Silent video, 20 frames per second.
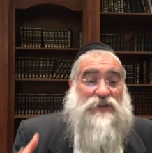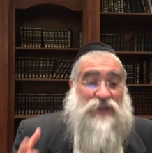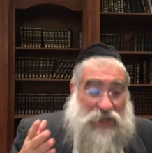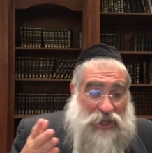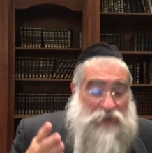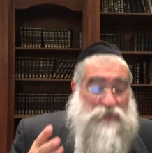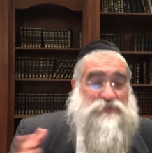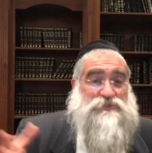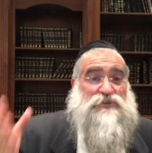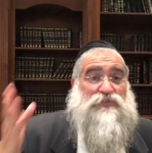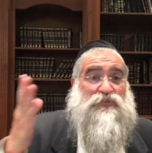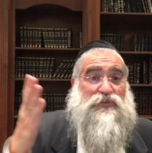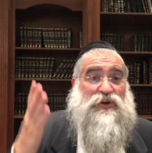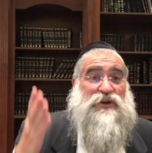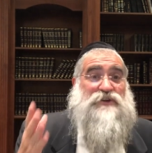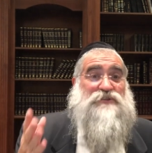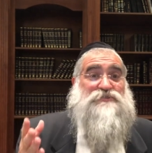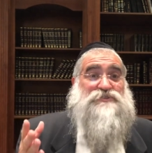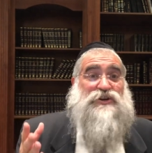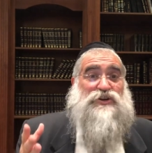He was
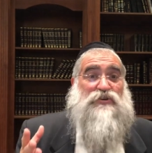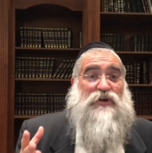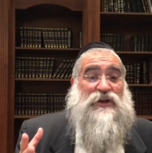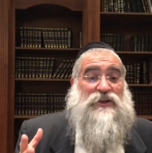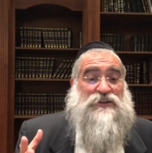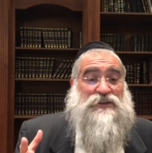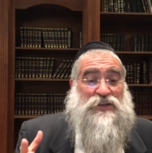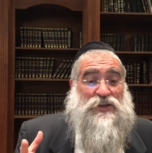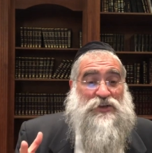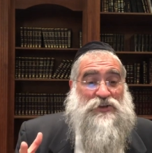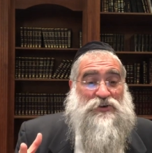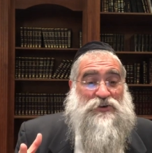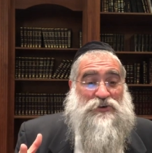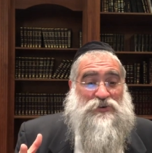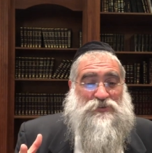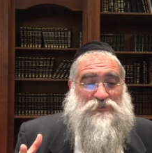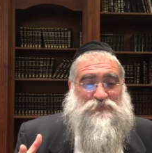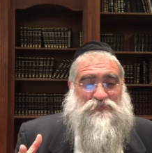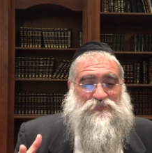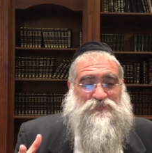a, he was a great
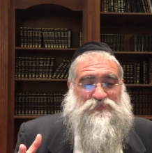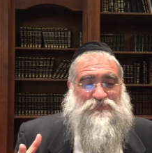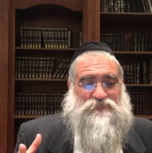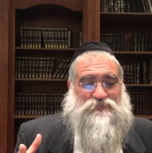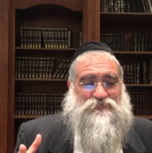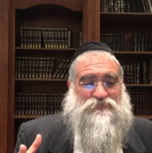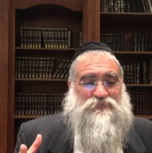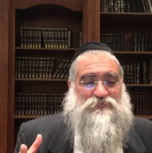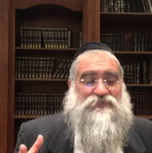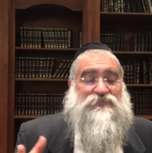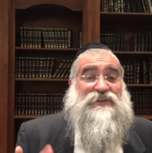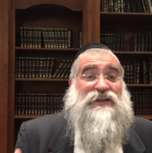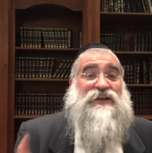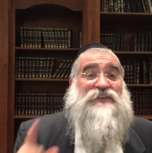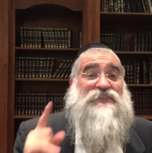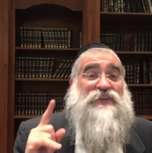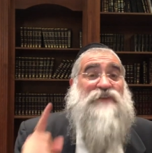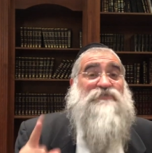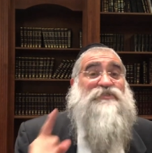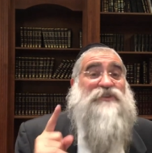leader.
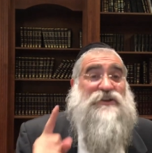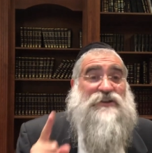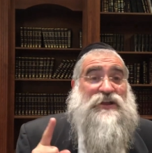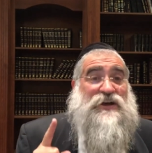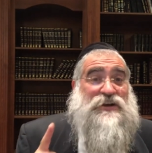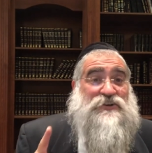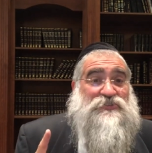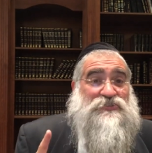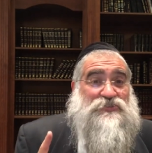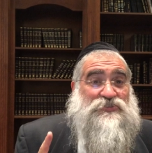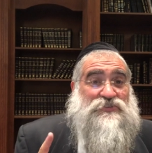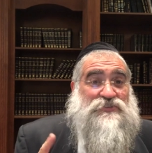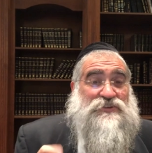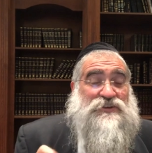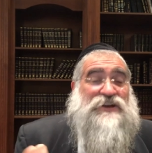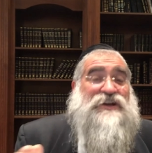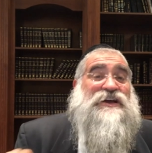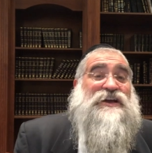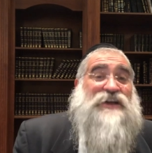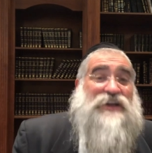Nevertheless,
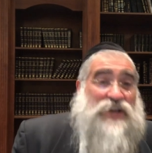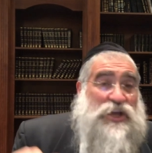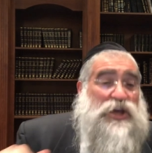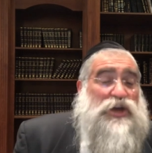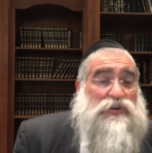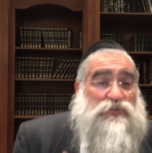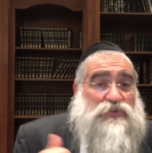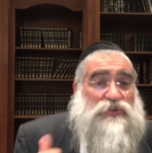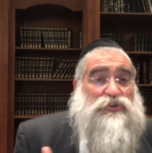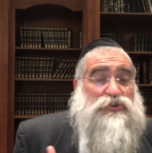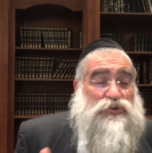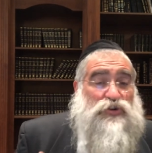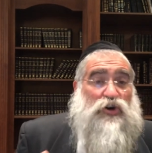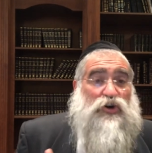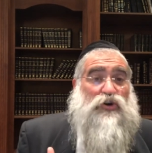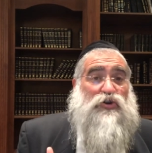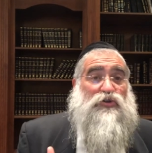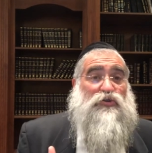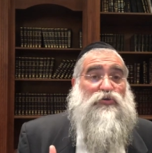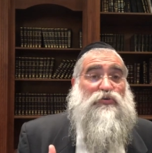even
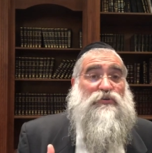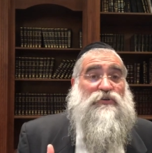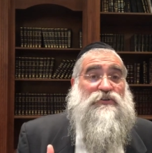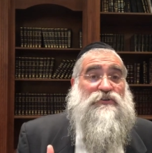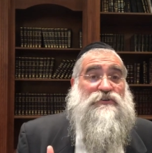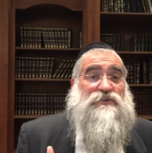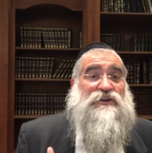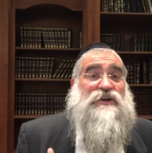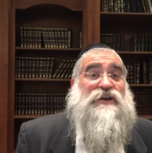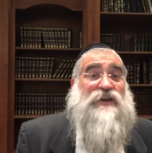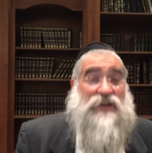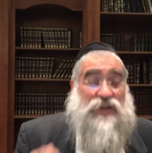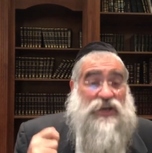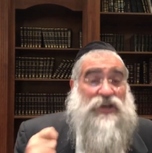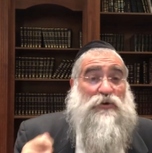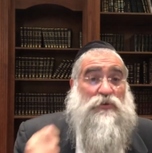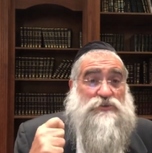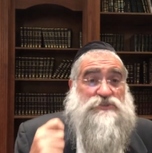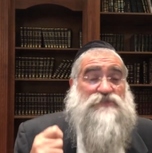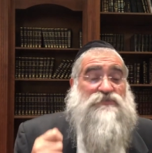though
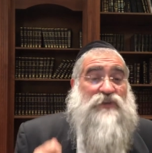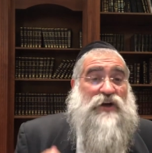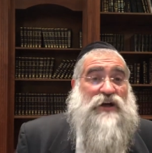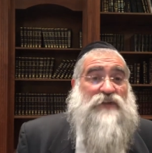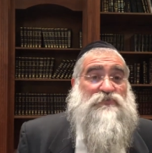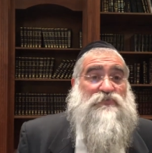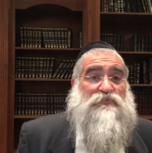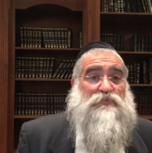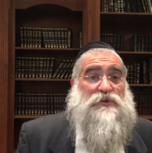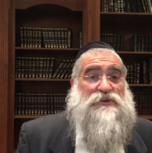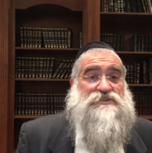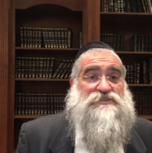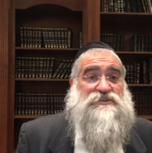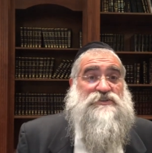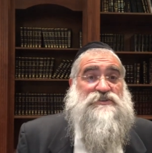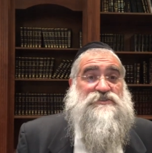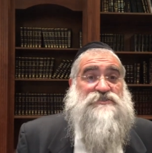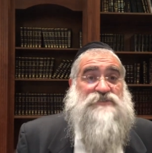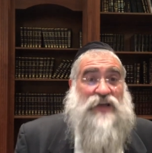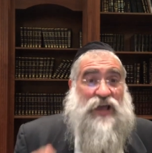he was involved in
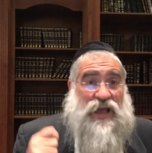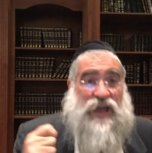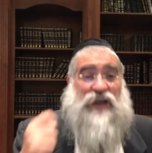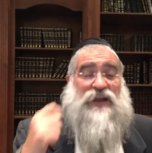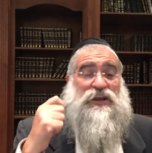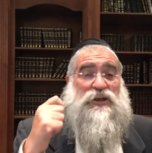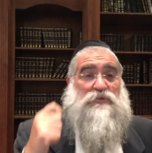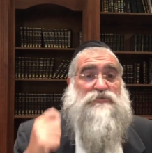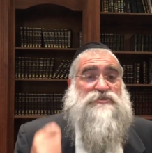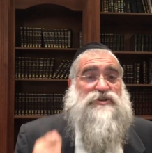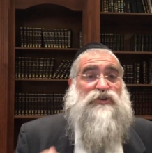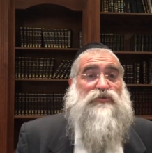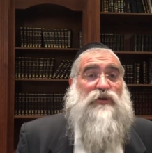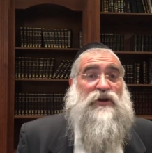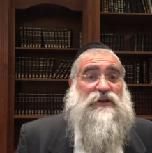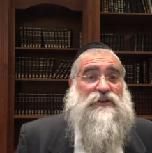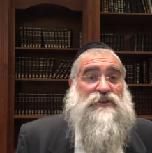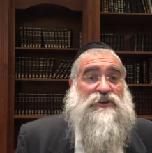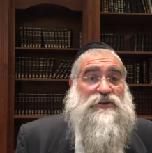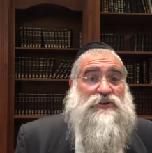business and he was a
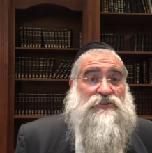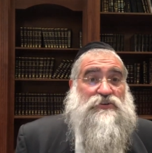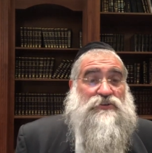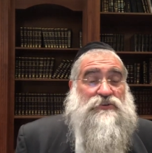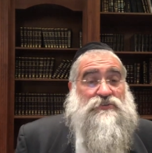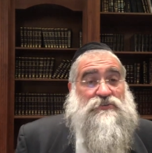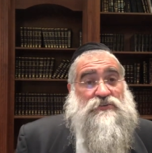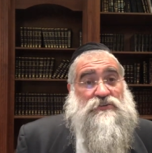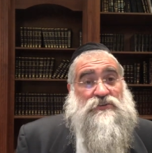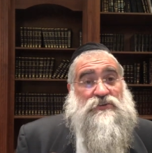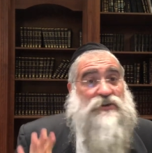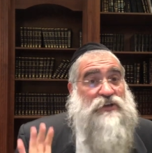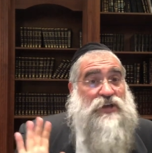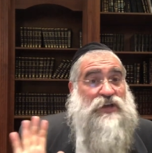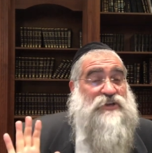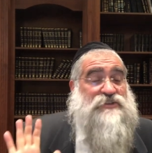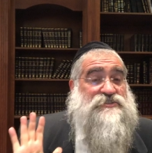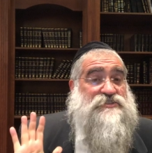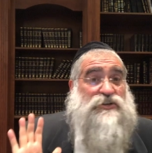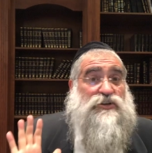great leader,
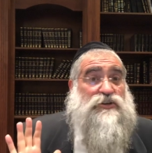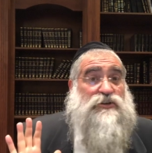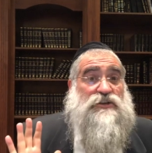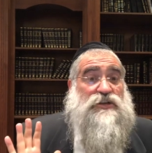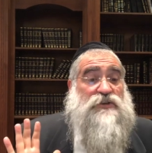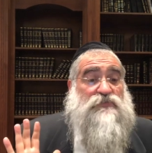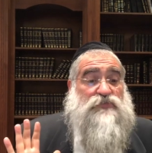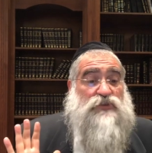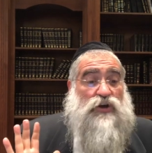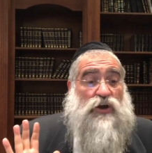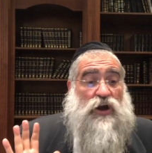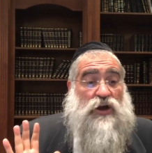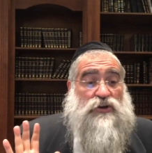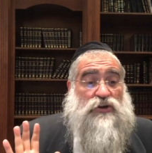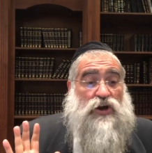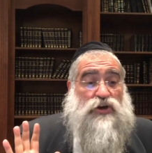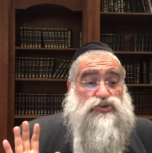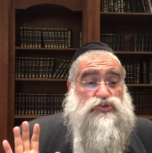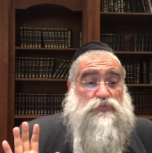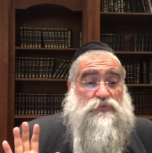he still cleaved to God
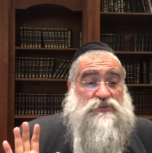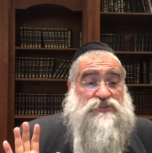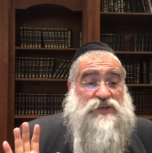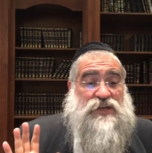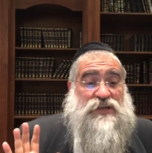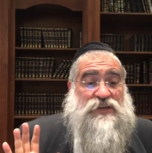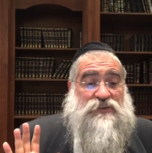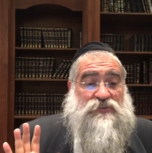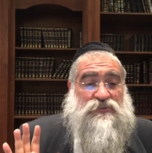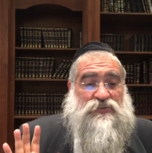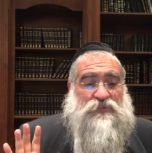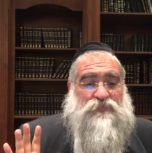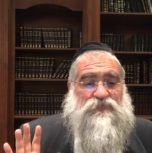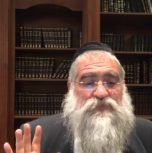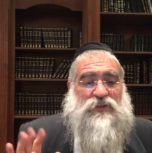100%.